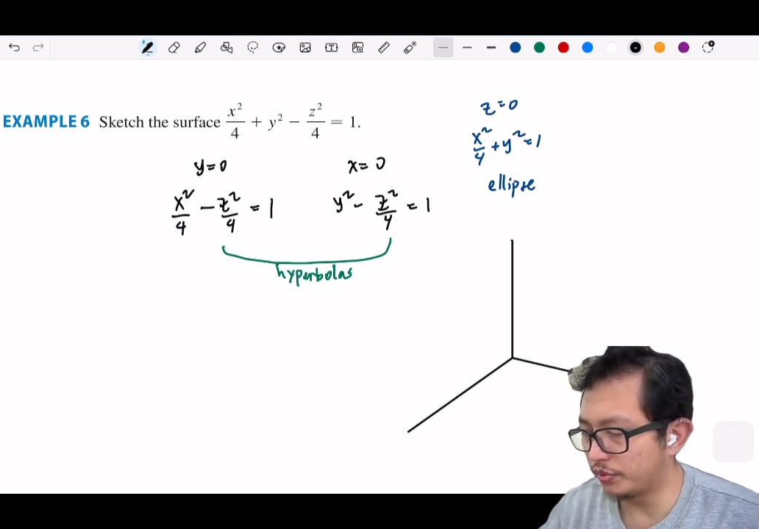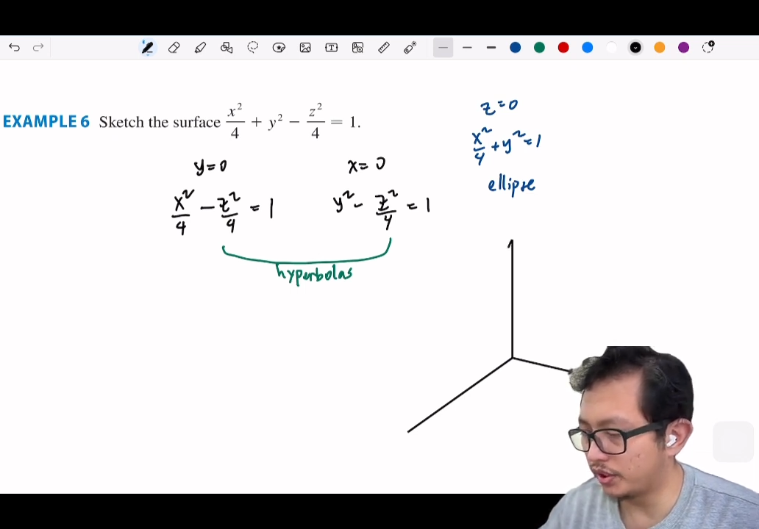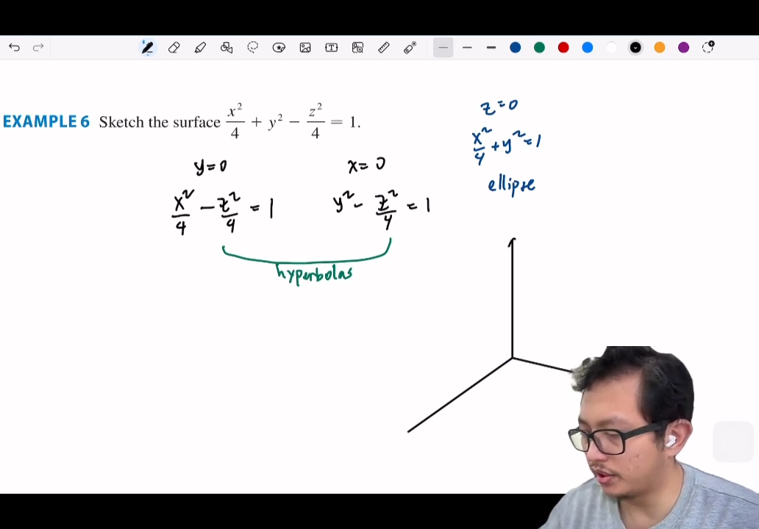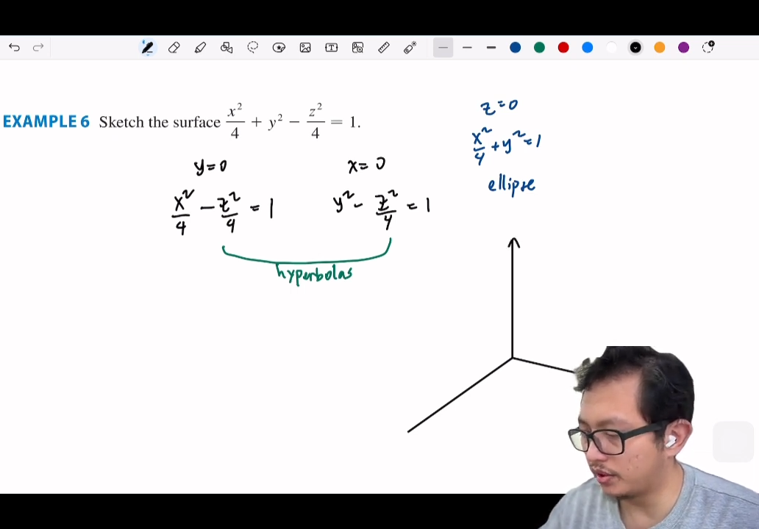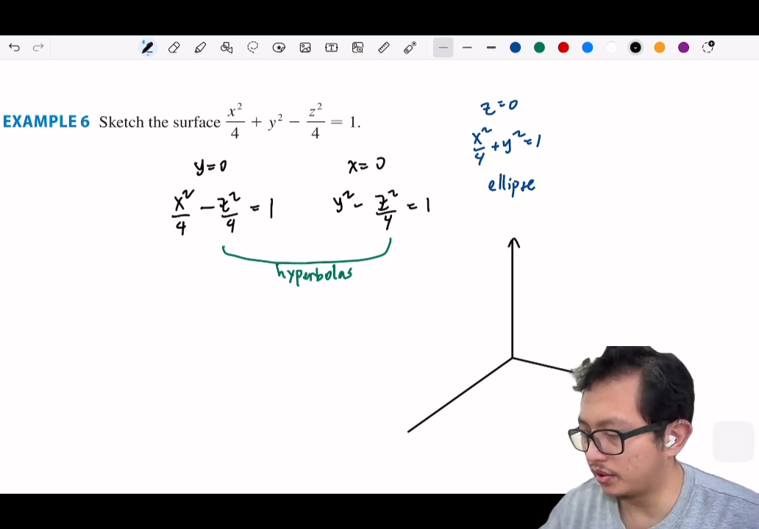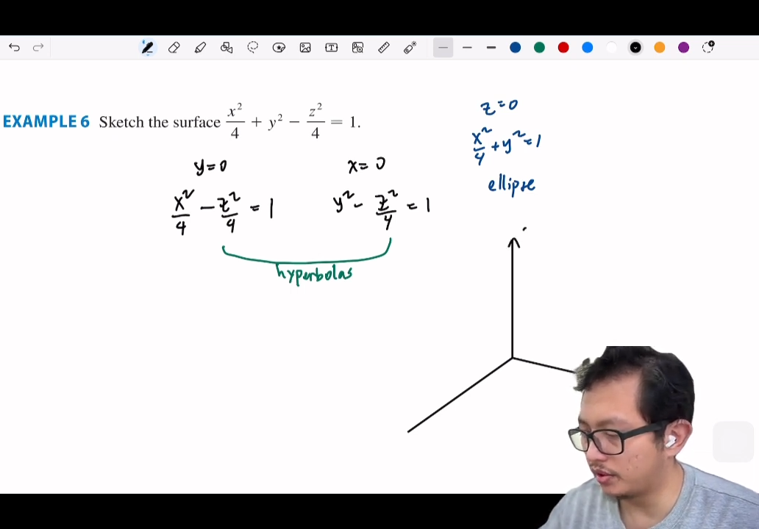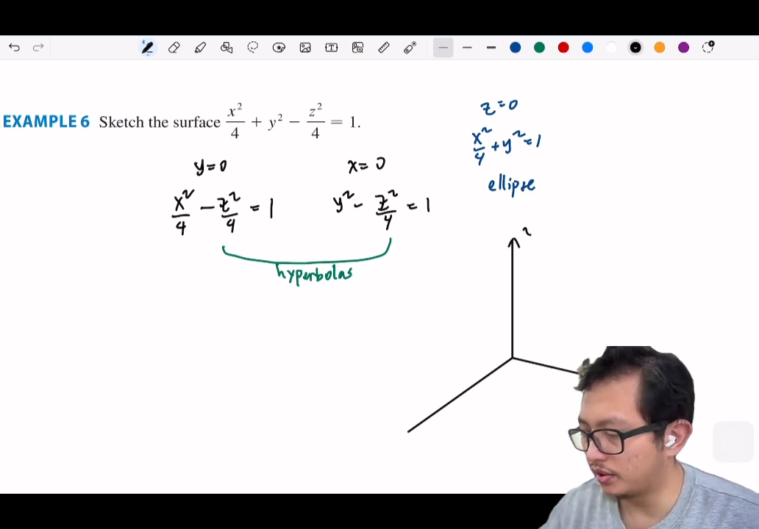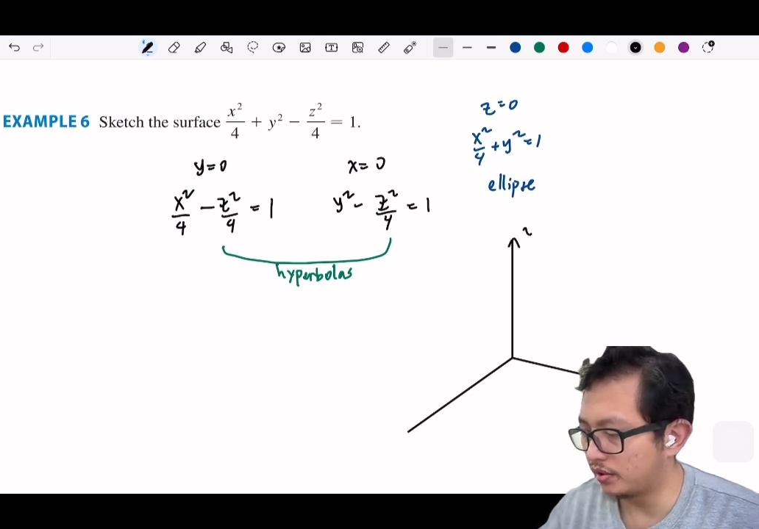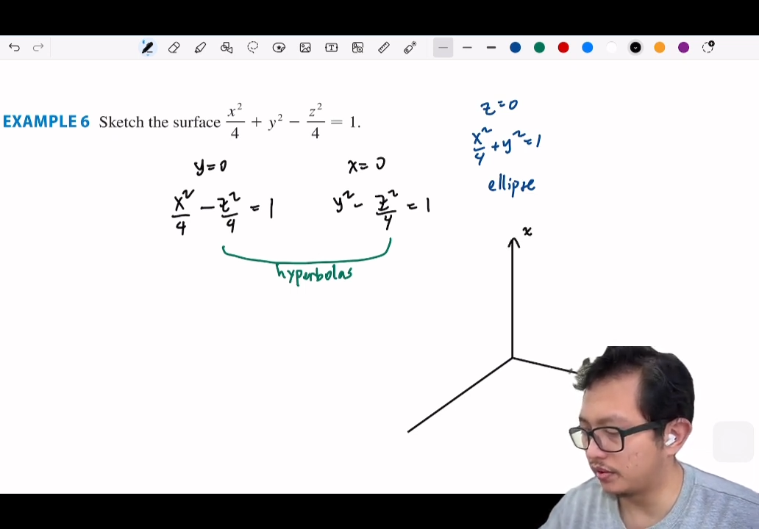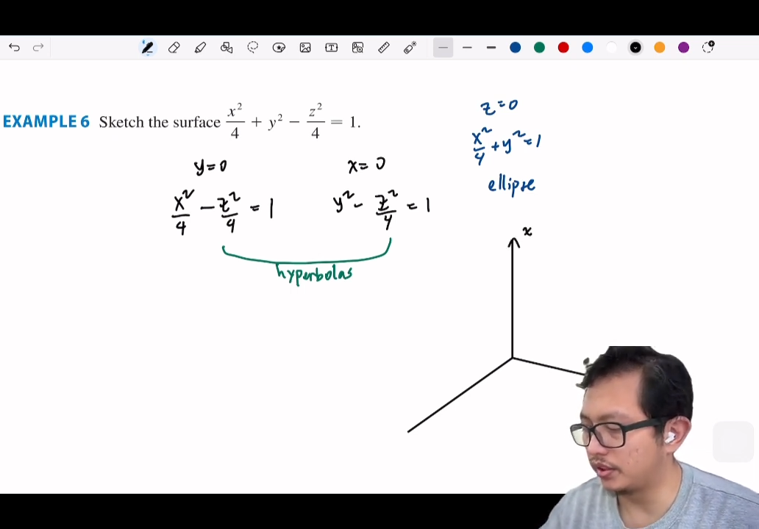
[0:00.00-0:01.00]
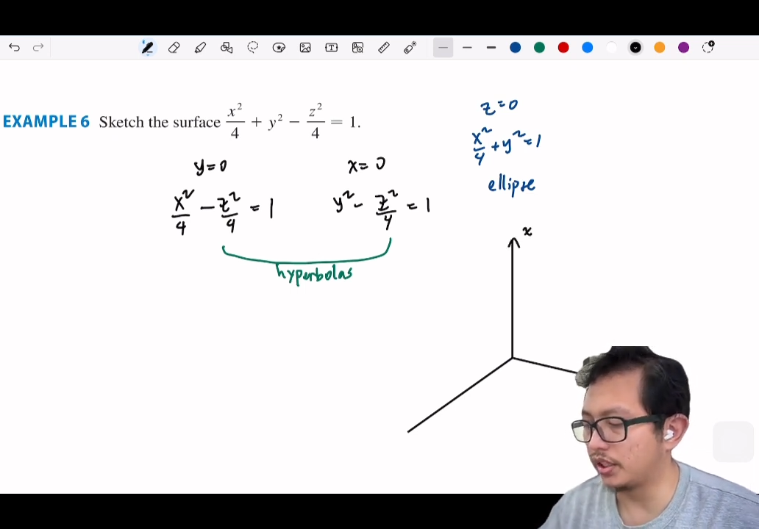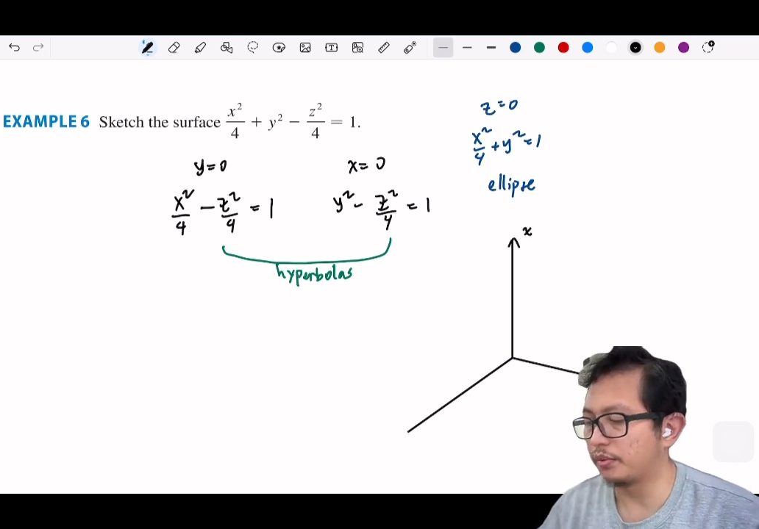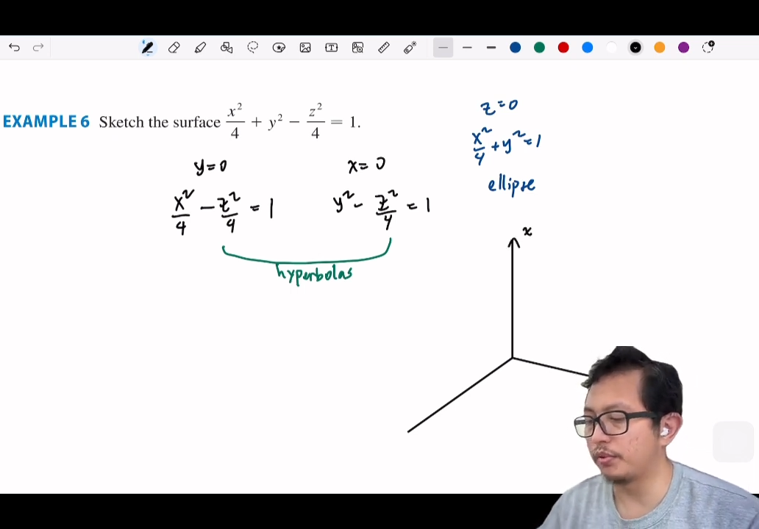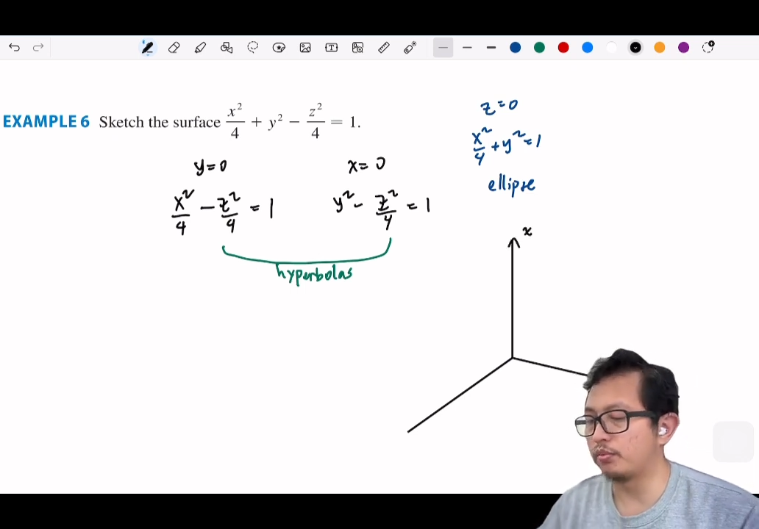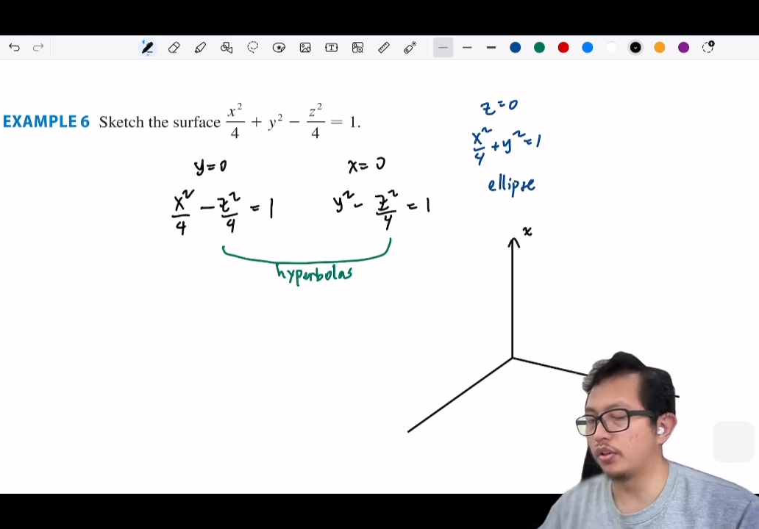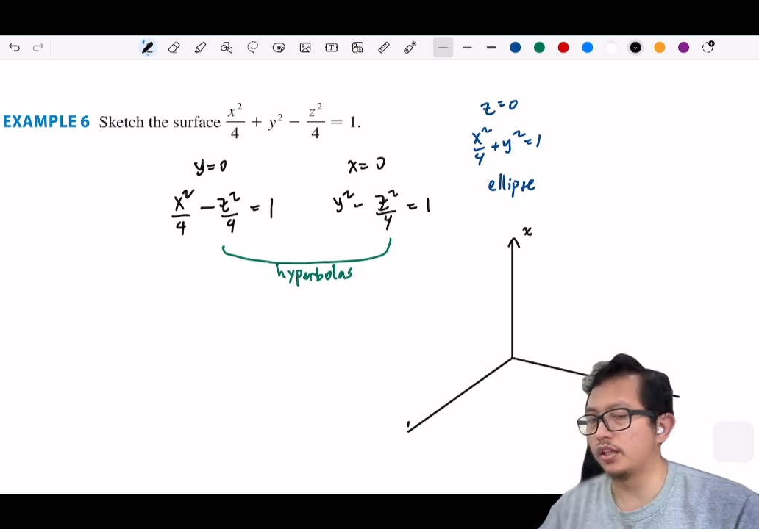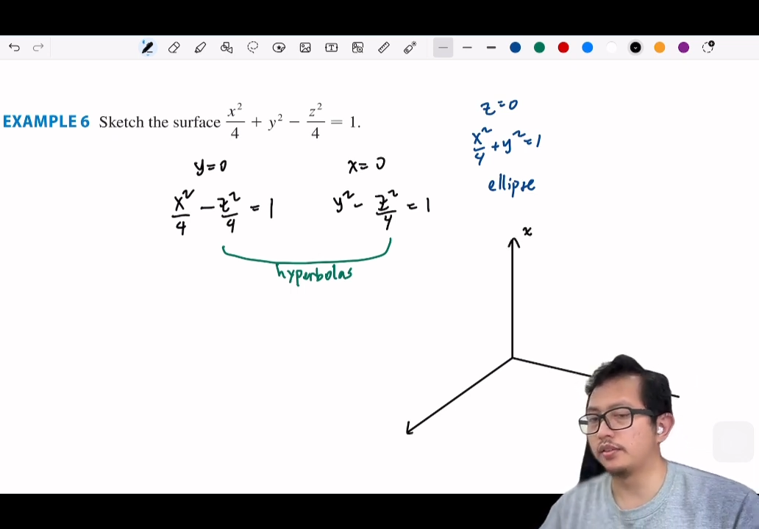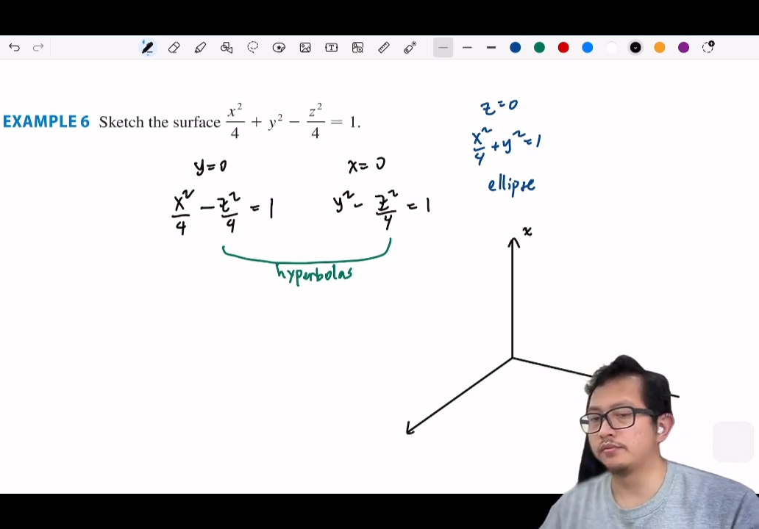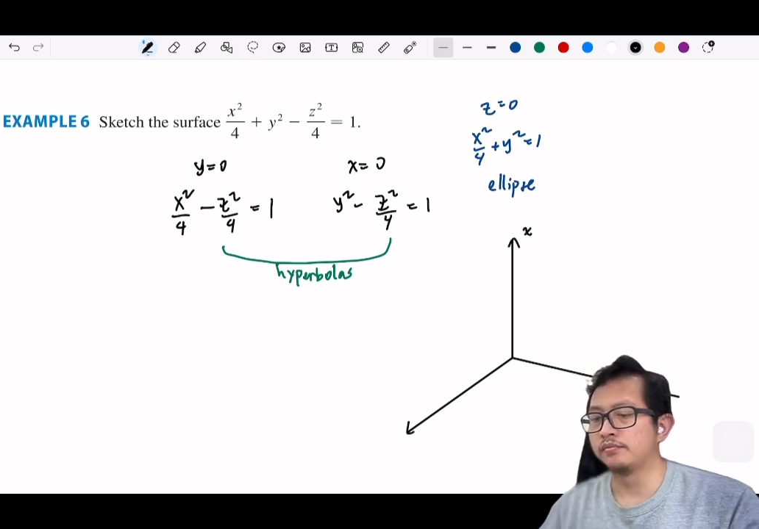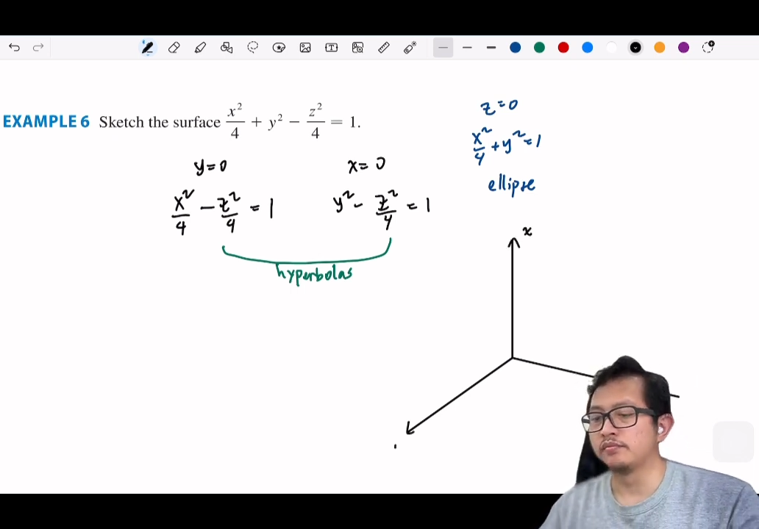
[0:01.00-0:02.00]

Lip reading: will be the hyperbola.